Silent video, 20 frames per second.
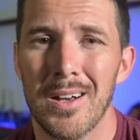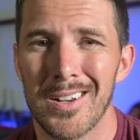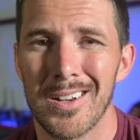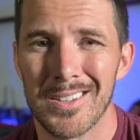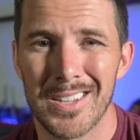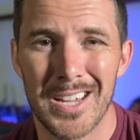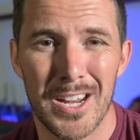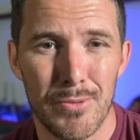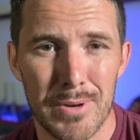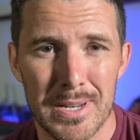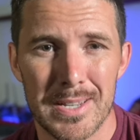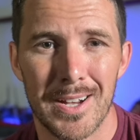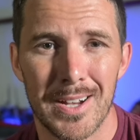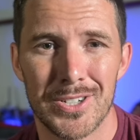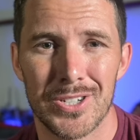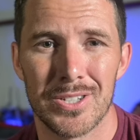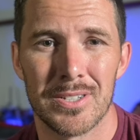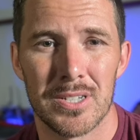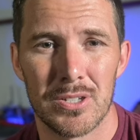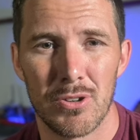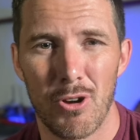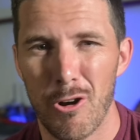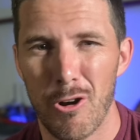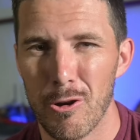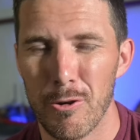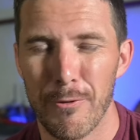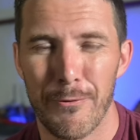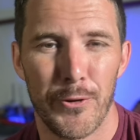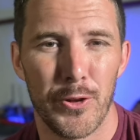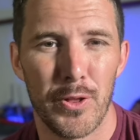gear reduction
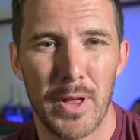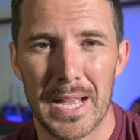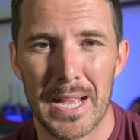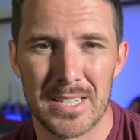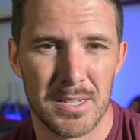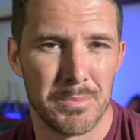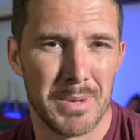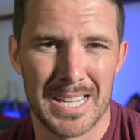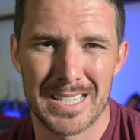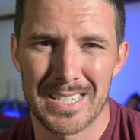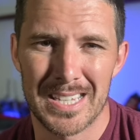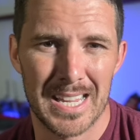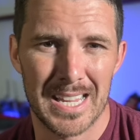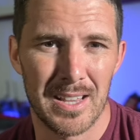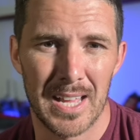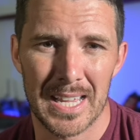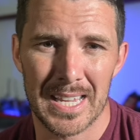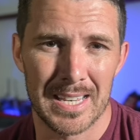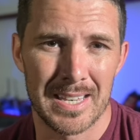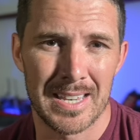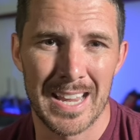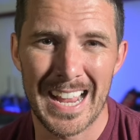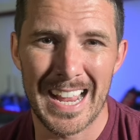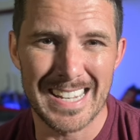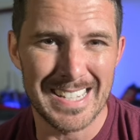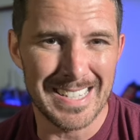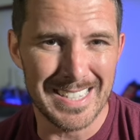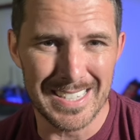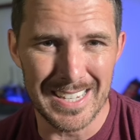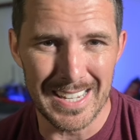starter for, like somebody said, like a
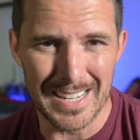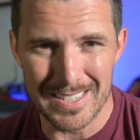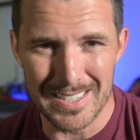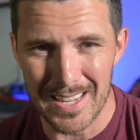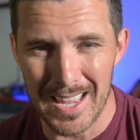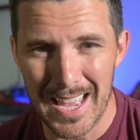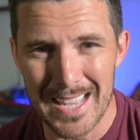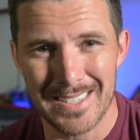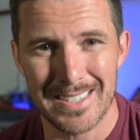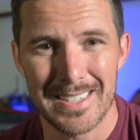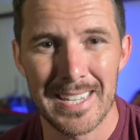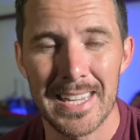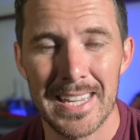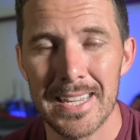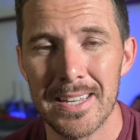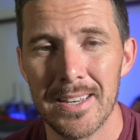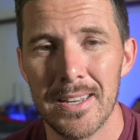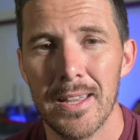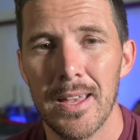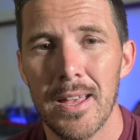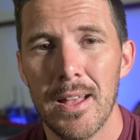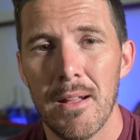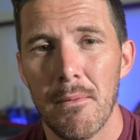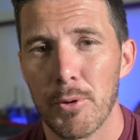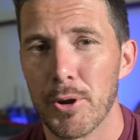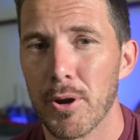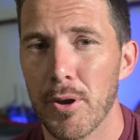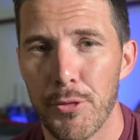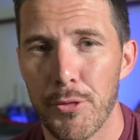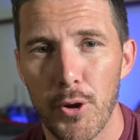96 S10.
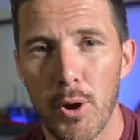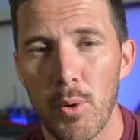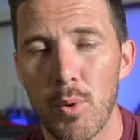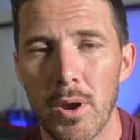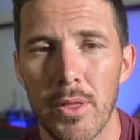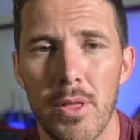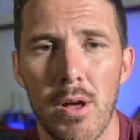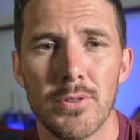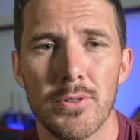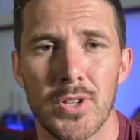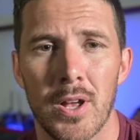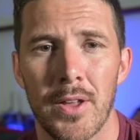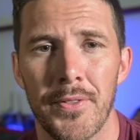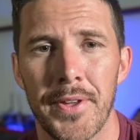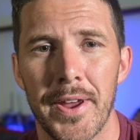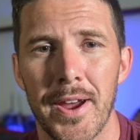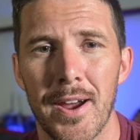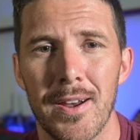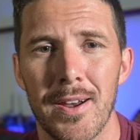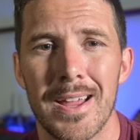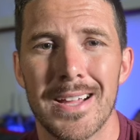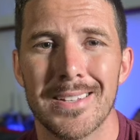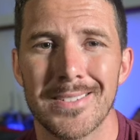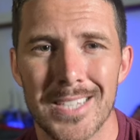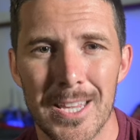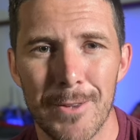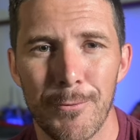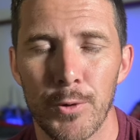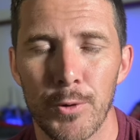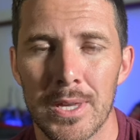We're going to throw one of those on there and
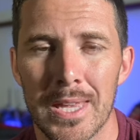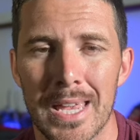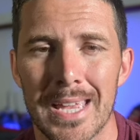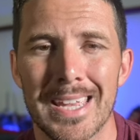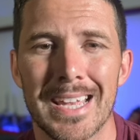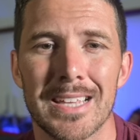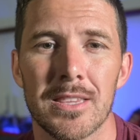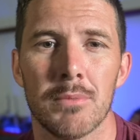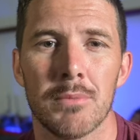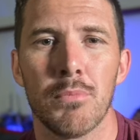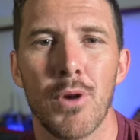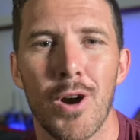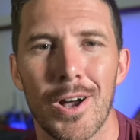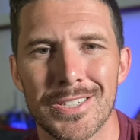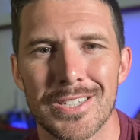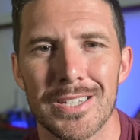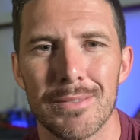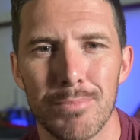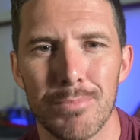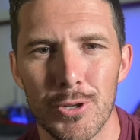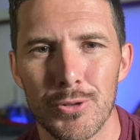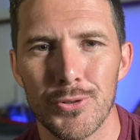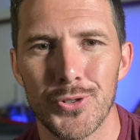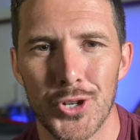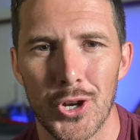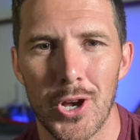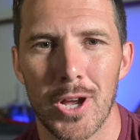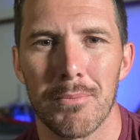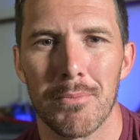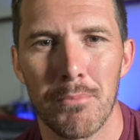see if we can't get the Mossy blue
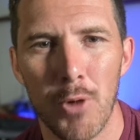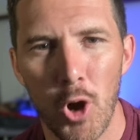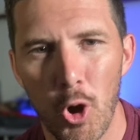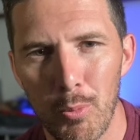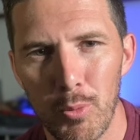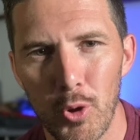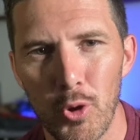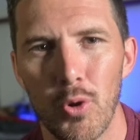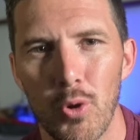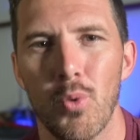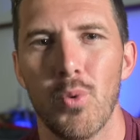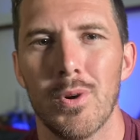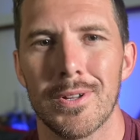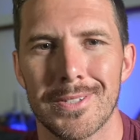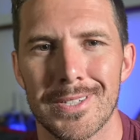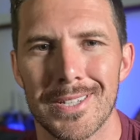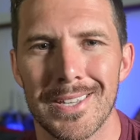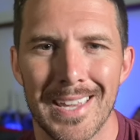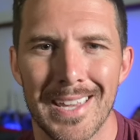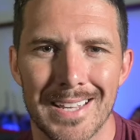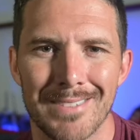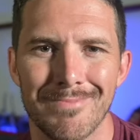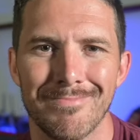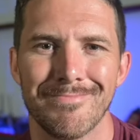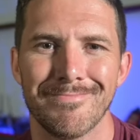truck mobile once again.